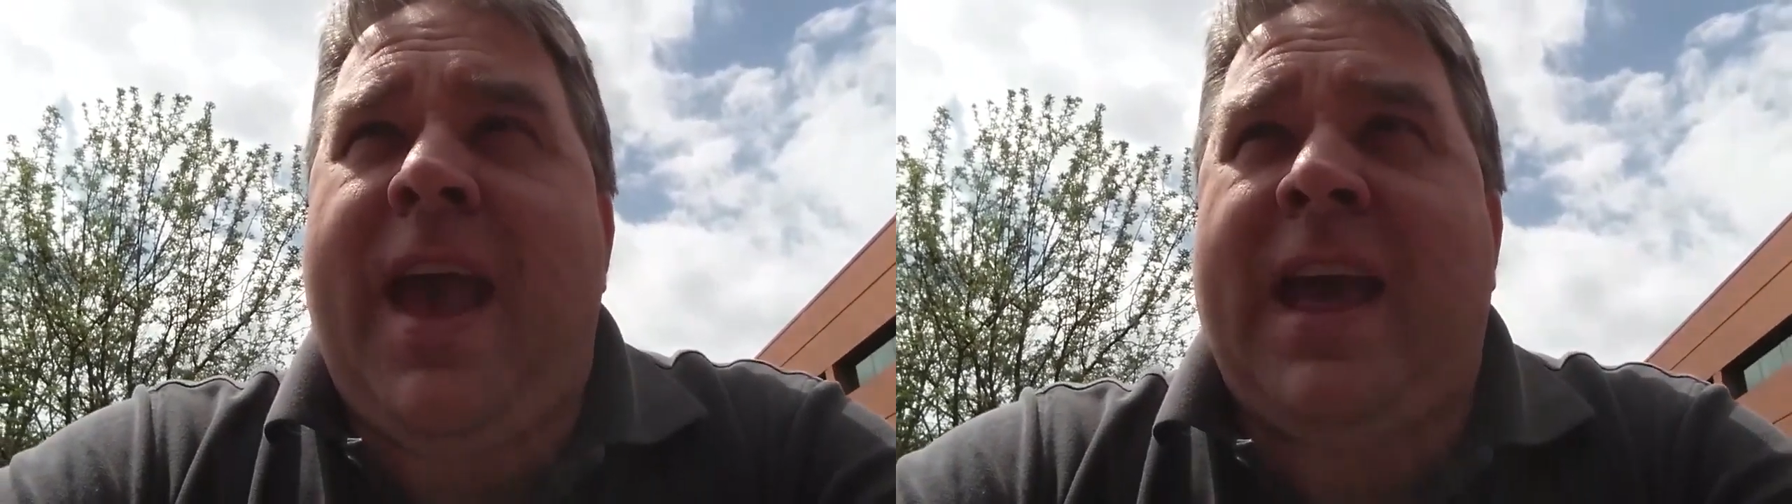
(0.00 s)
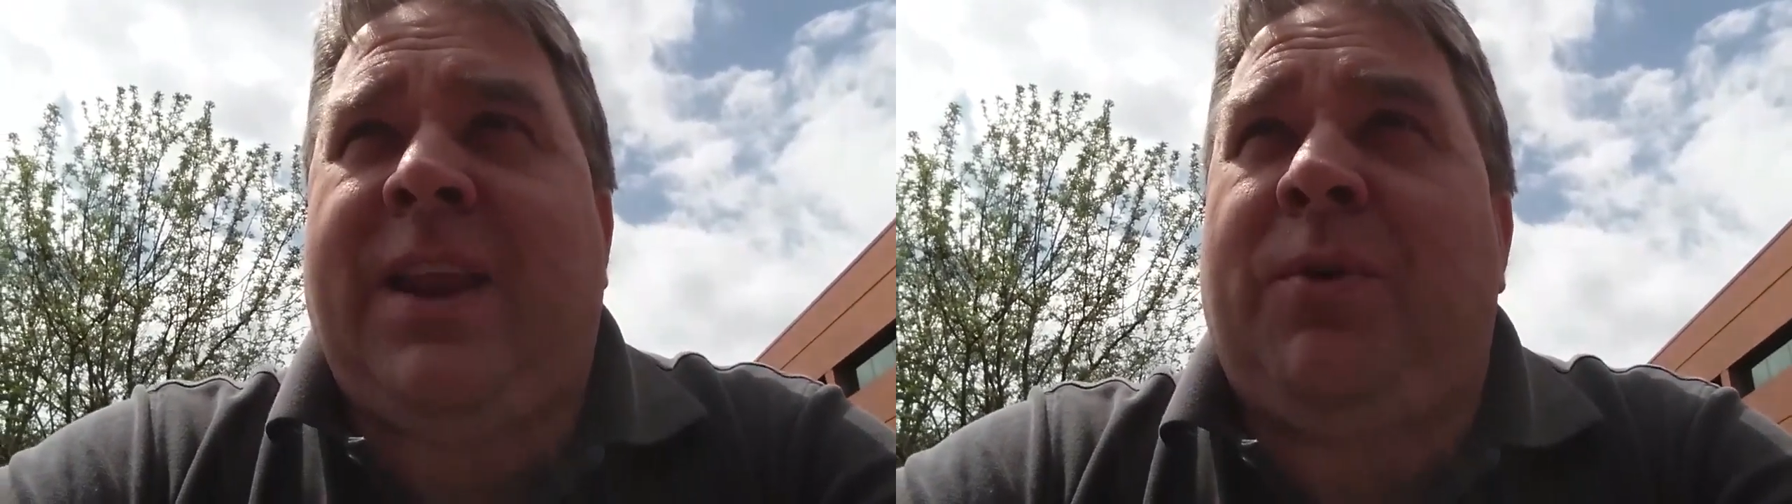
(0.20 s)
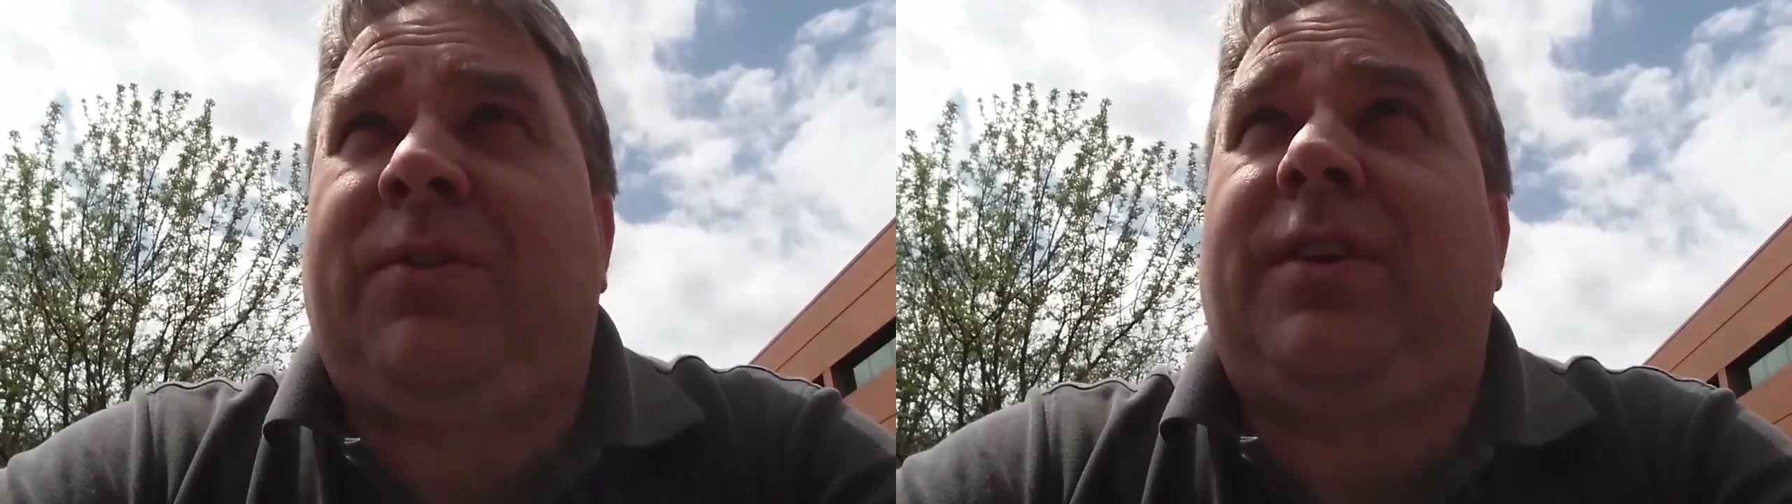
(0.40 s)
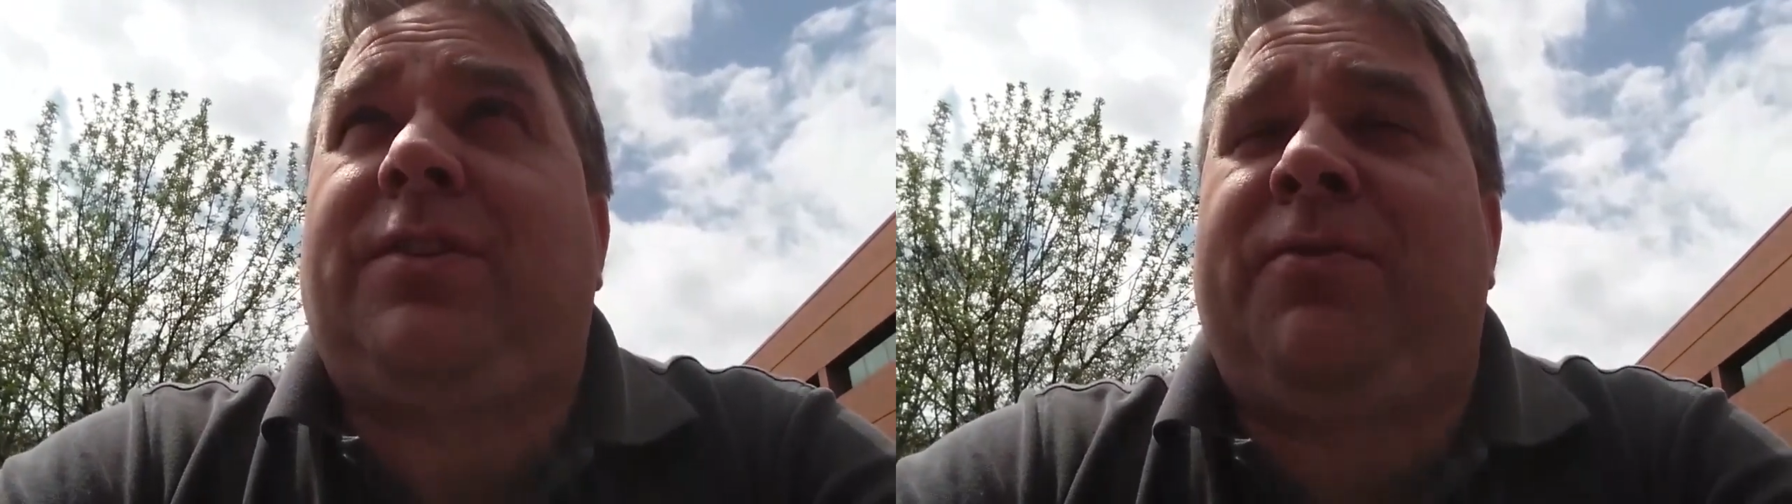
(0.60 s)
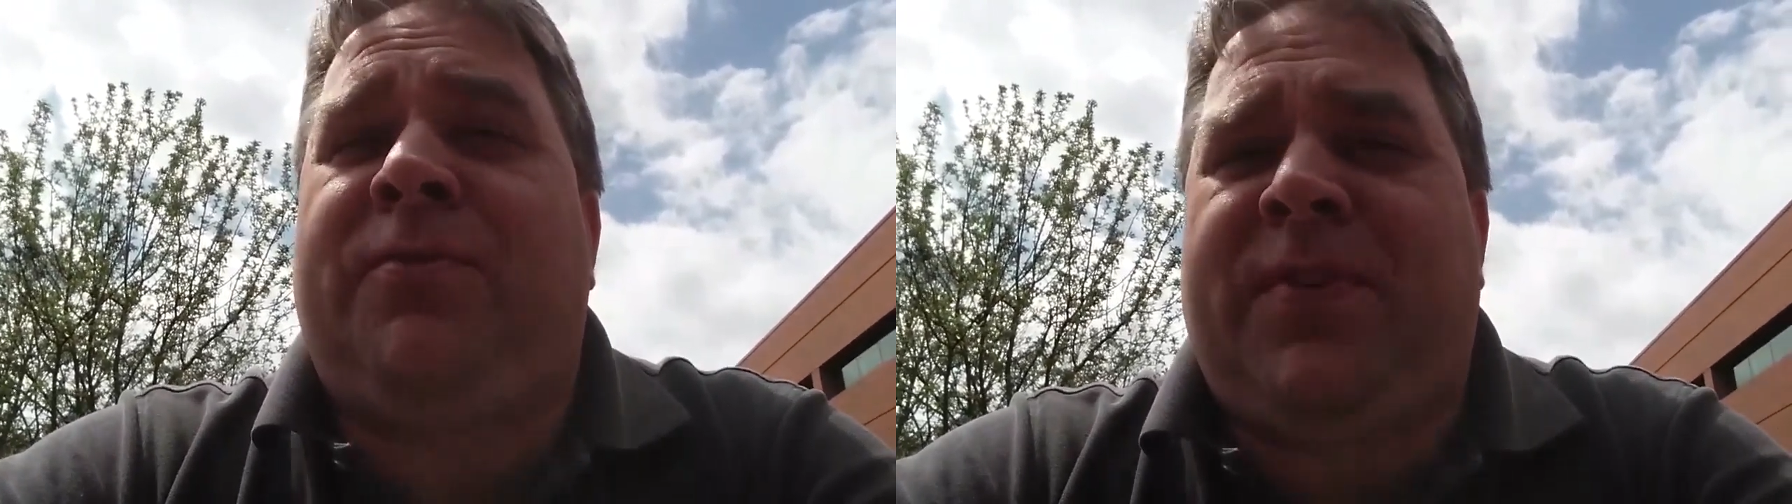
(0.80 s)
And it was
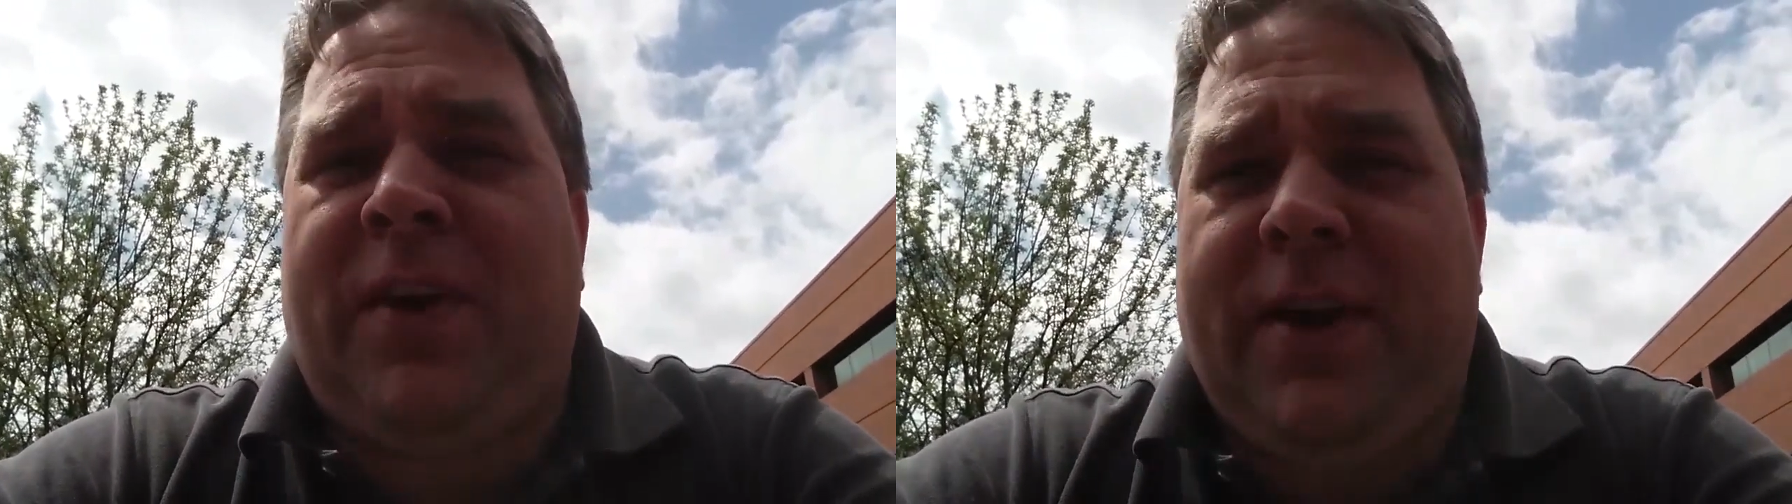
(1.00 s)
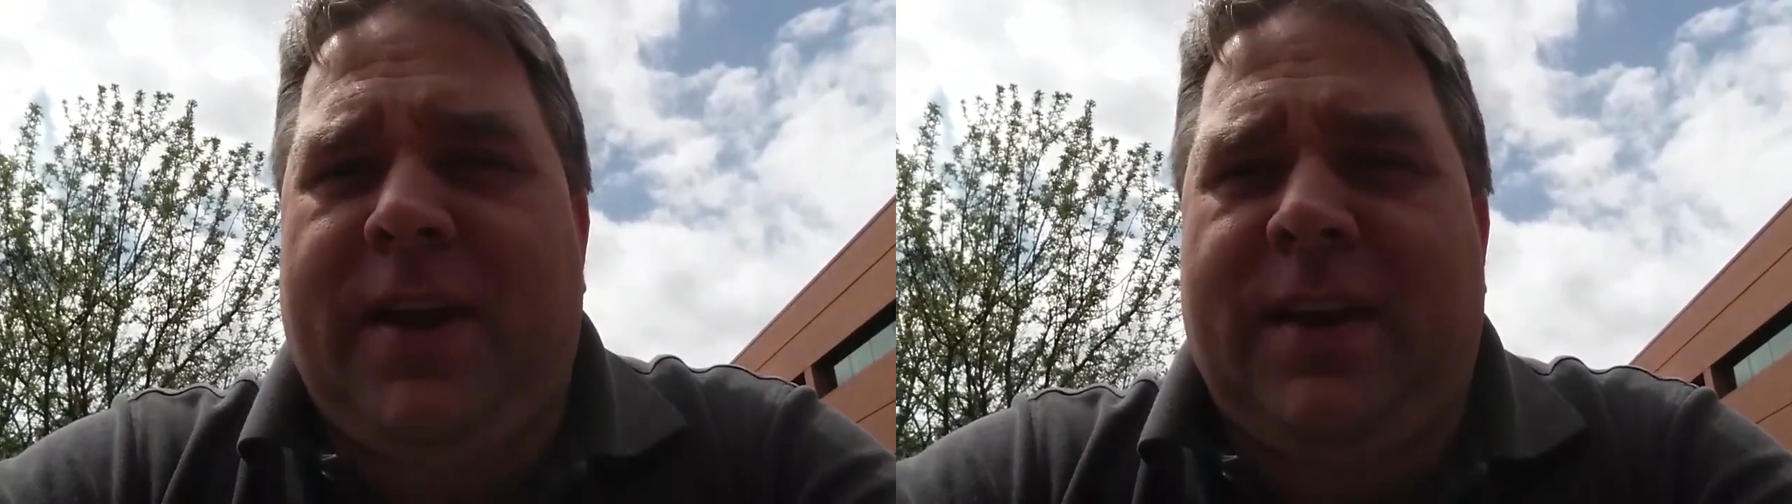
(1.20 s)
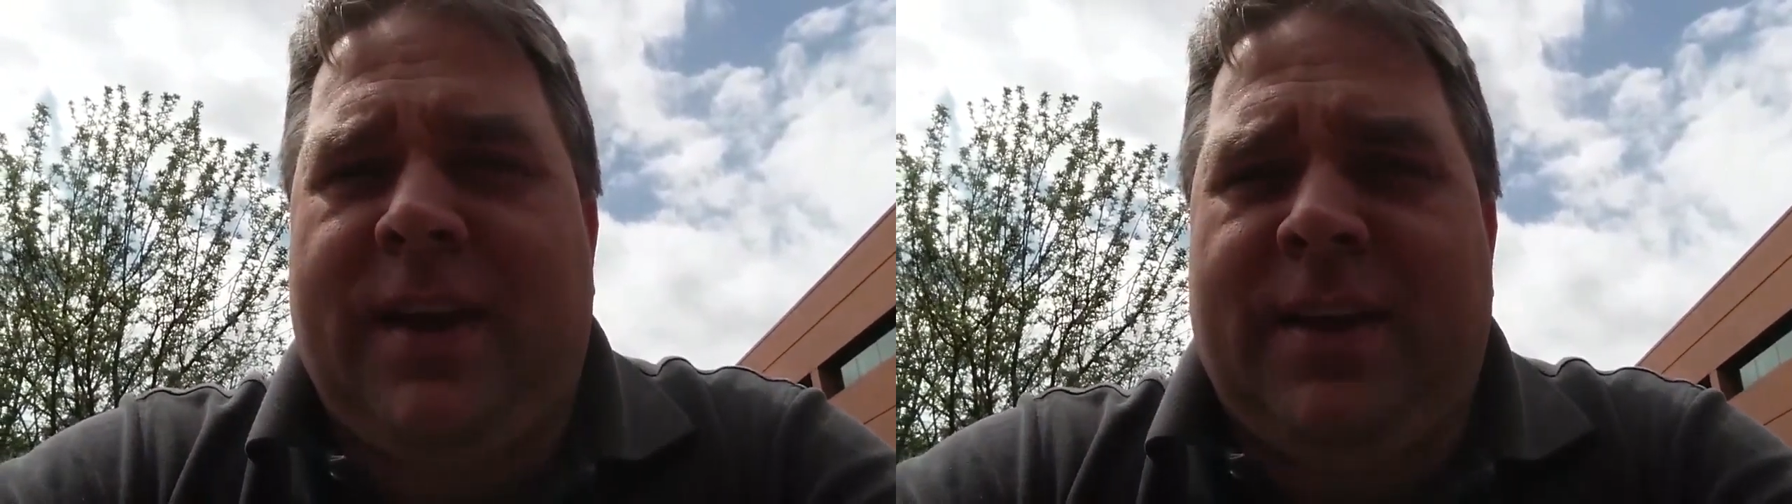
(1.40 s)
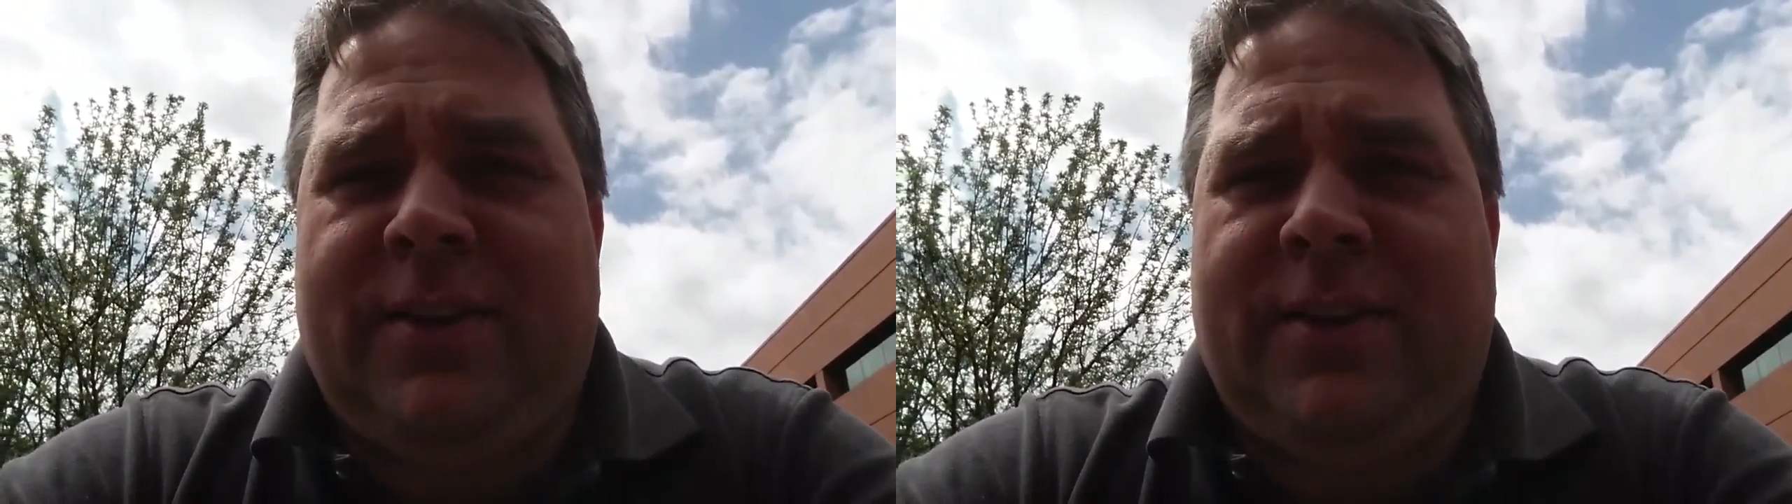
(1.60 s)
such a varied